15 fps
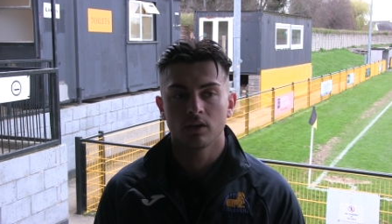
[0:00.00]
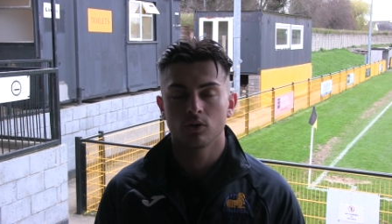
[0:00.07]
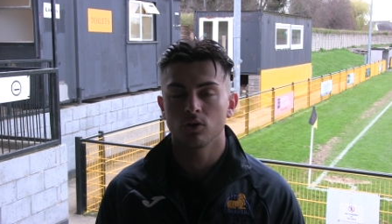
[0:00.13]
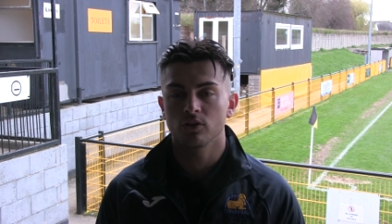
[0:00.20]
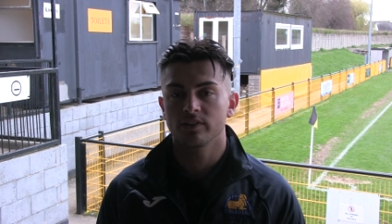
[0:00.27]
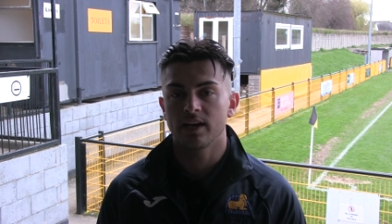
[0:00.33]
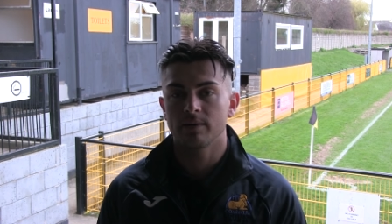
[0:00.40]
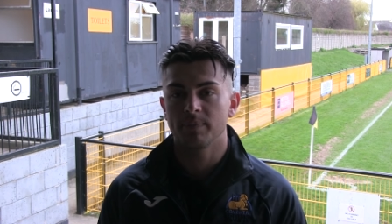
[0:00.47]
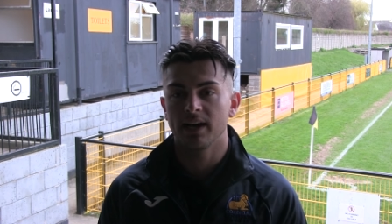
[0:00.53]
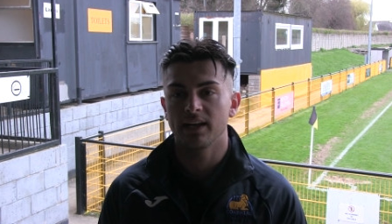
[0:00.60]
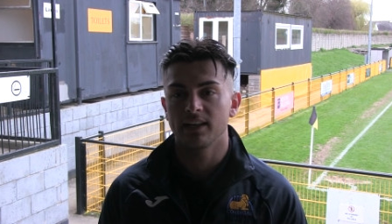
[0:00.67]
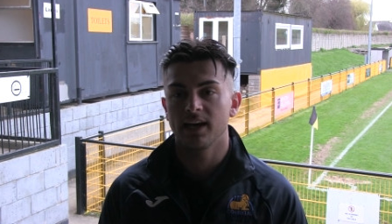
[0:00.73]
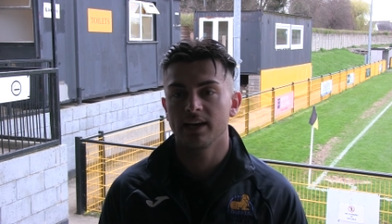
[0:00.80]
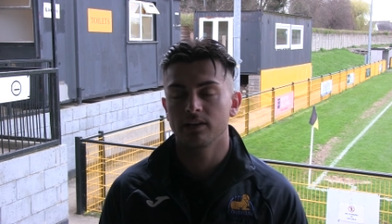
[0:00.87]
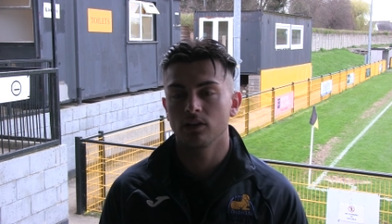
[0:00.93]
caused their
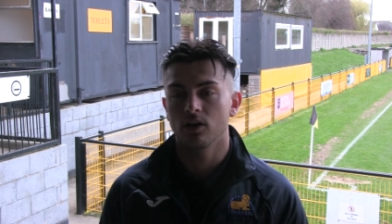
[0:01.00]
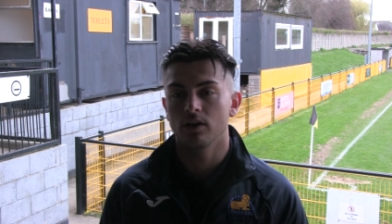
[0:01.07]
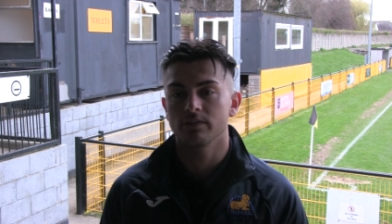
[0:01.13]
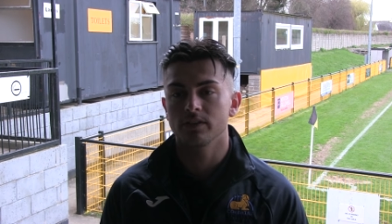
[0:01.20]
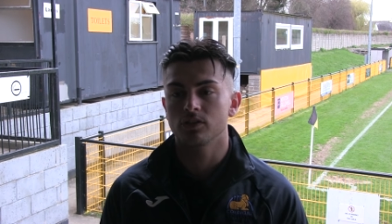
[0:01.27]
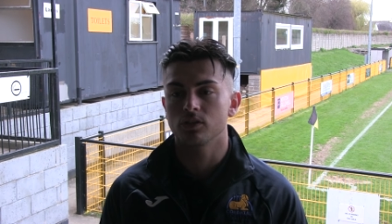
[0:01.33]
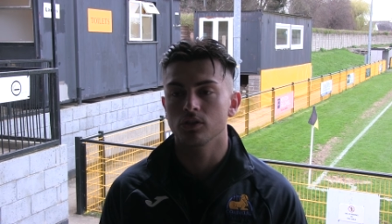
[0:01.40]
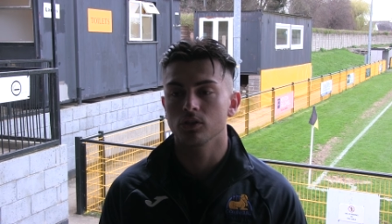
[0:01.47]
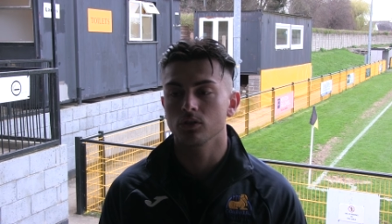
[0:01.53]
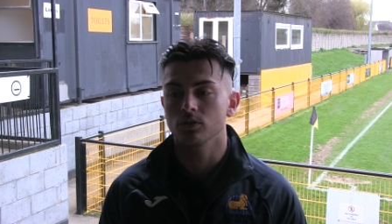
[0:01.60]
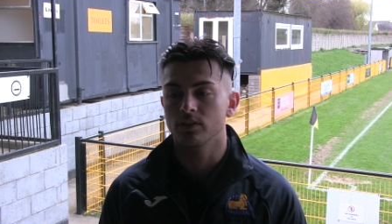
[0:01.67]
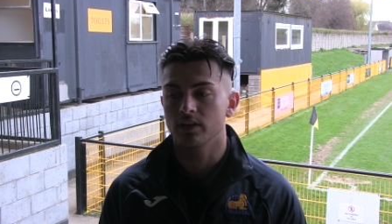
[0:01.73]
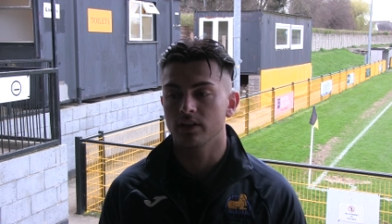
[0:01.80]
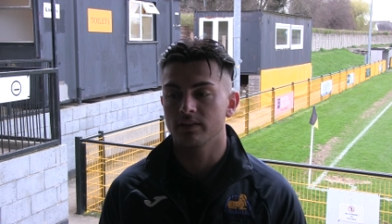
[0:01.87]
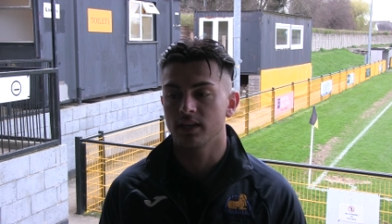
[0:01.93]
backline a lot of
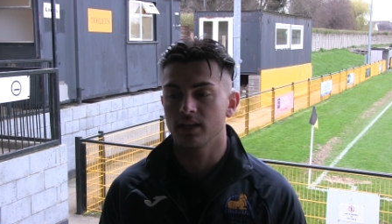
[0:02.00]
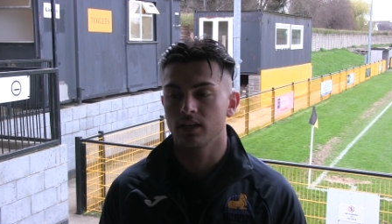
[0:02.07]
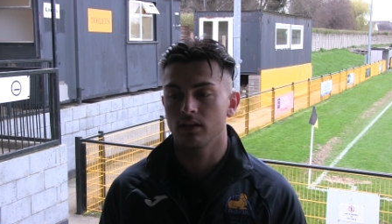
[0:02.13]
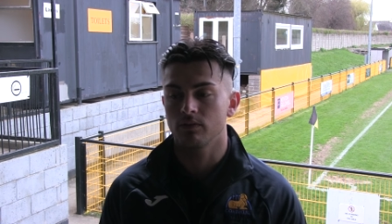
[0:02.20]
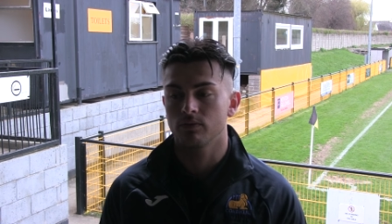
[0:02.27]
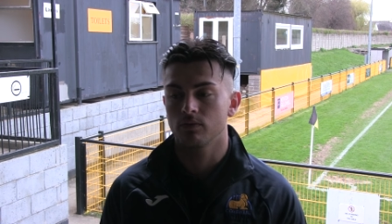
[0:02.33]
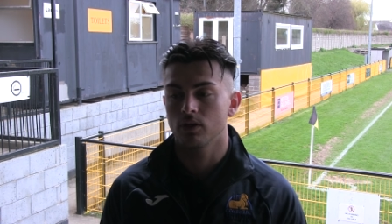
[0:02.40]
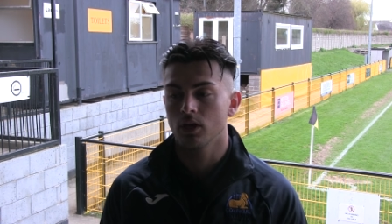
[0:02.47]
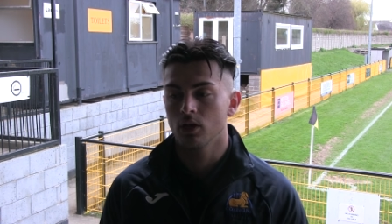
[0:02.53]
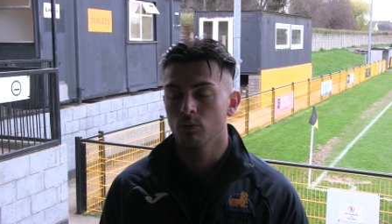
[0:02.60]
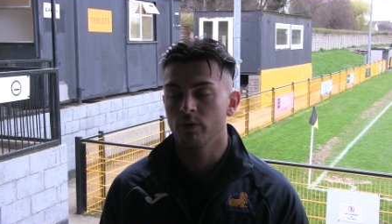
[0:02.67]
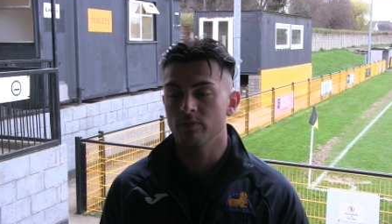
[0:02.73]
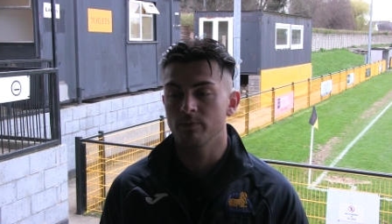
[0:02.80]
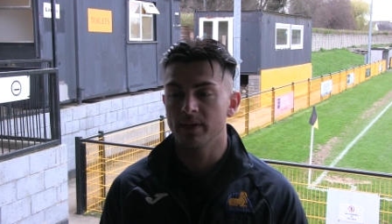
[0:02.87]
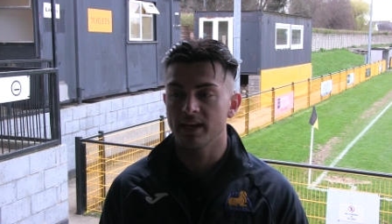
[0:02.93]
issues, and I think
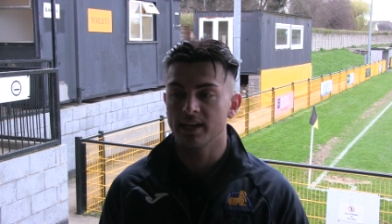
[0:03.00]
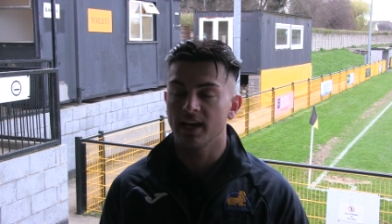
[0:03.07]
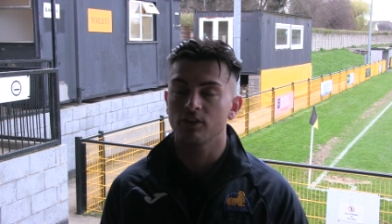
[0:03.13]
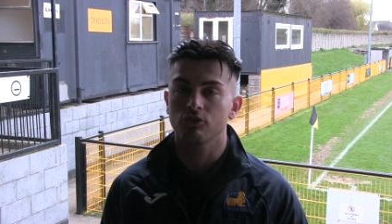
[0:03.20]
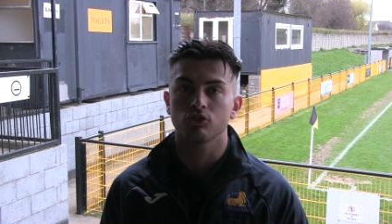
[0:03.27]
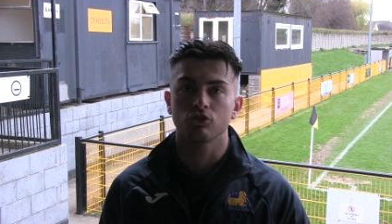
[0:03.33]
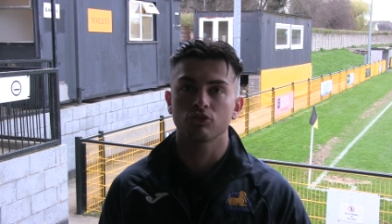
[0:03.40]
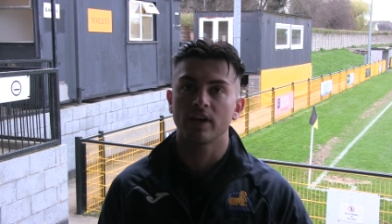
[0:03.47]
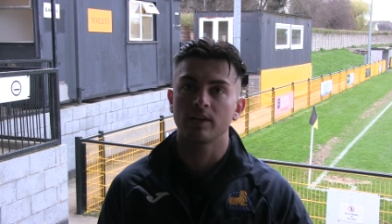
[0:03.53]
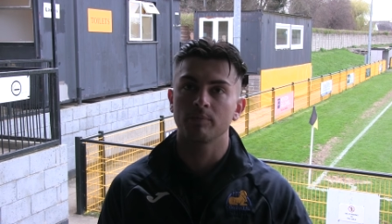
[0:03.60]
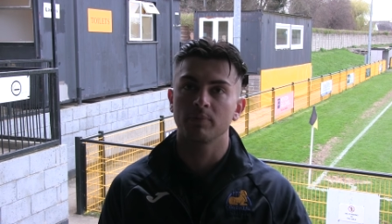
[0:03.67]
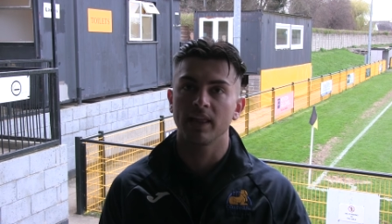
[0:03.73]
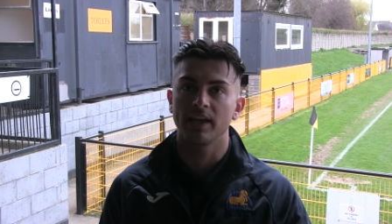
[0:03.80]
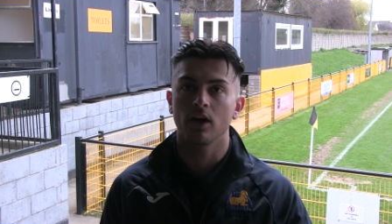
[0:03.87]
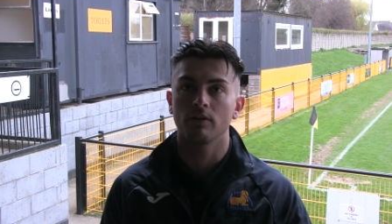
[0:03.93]
if, with me and Ash just trying to
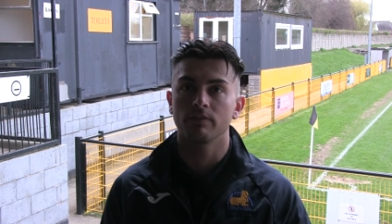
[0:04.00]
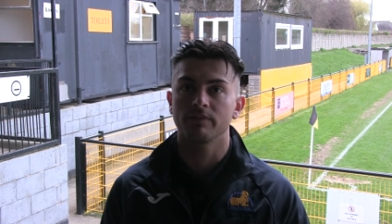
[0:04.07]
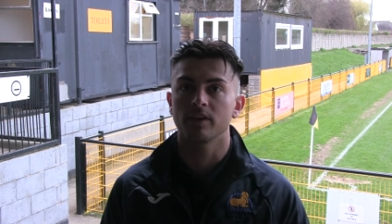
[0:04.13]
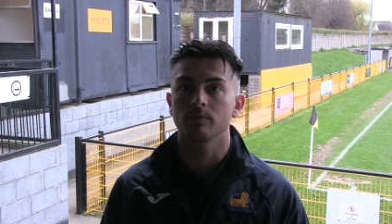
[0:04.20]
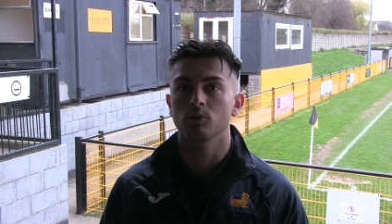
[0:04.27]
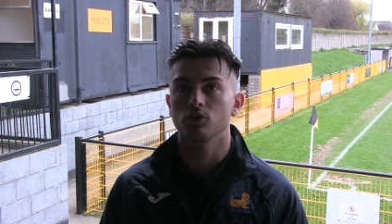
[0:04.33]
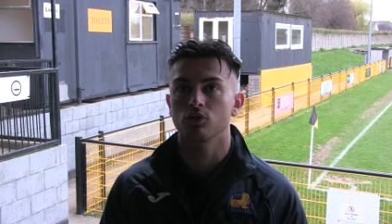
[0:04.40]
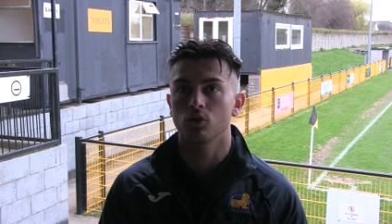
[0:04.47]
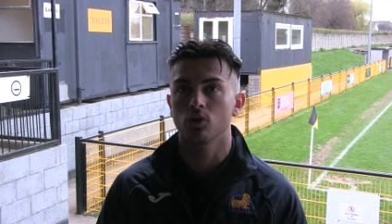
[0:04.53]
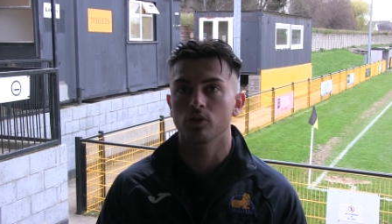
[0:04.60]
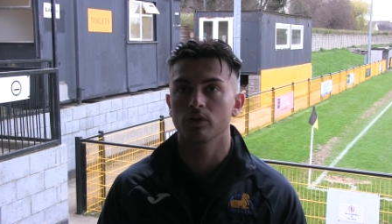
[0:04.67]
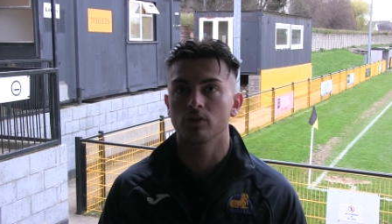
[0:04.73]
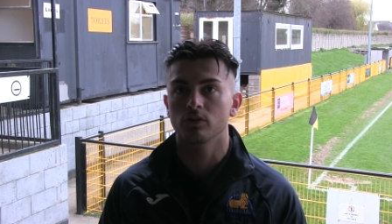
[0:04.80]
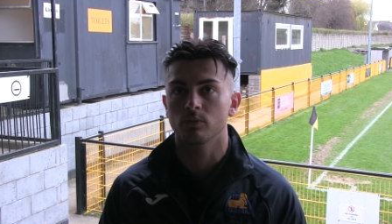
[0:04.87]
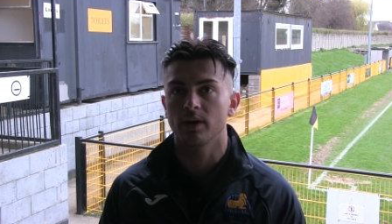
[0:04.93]
play off him and
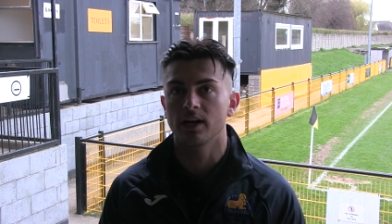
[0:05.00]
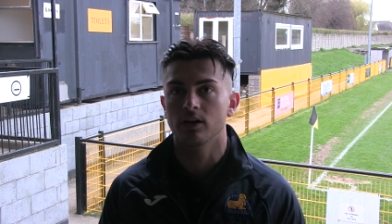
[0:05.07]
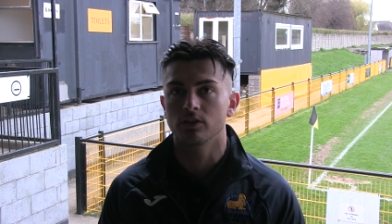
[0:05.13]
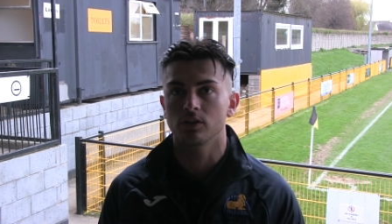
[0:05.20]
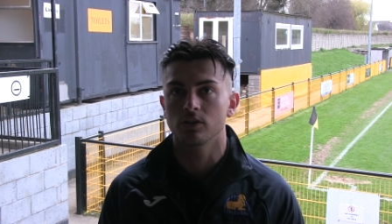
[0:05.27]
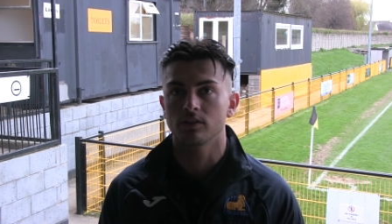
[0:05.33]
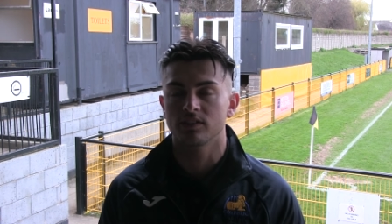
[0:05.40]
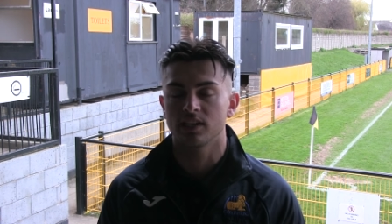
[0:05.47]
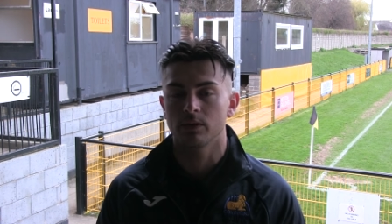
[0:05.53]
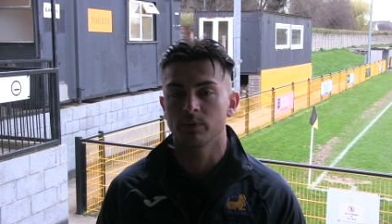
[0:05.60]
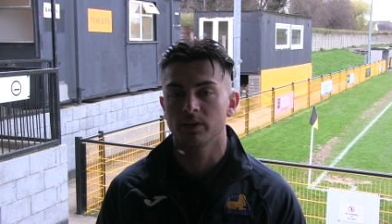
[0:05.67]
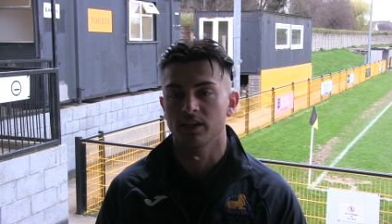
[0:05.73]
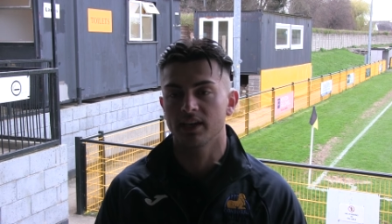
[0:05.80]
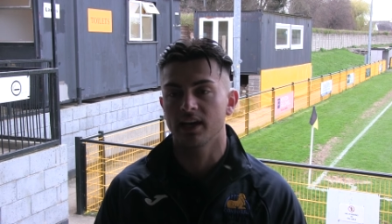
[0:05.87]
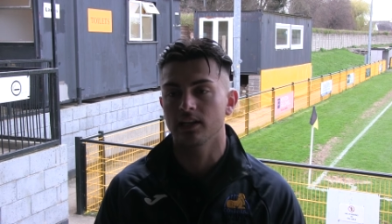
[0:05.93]
Jordan as well, you could see
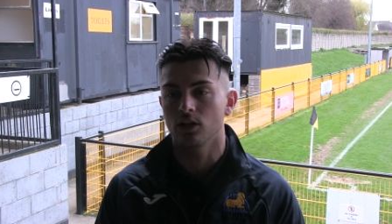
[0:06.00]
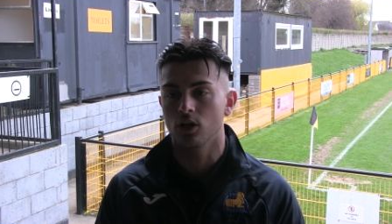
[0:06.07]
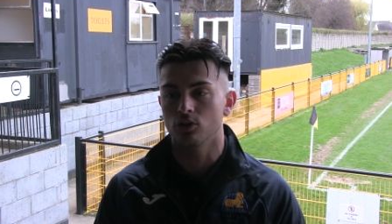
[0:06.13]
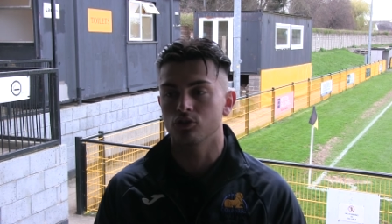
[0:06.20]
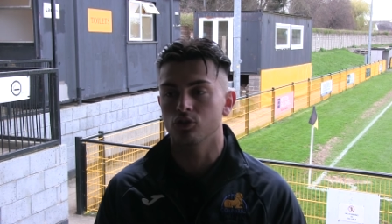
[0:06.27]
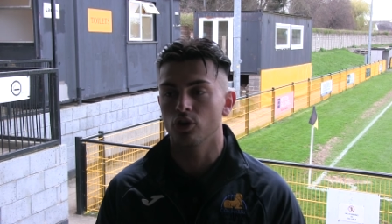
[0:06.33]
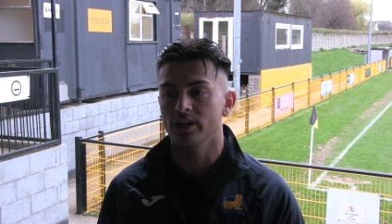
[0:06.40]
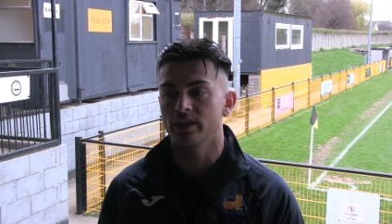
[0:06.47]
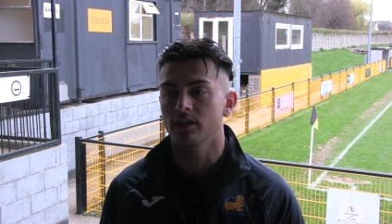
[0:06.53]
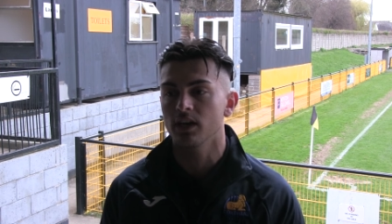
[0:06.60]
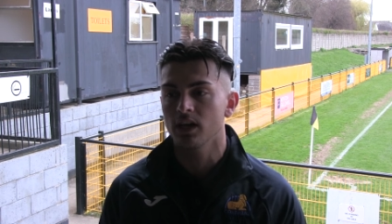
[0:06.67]
we could get a lot of joy in.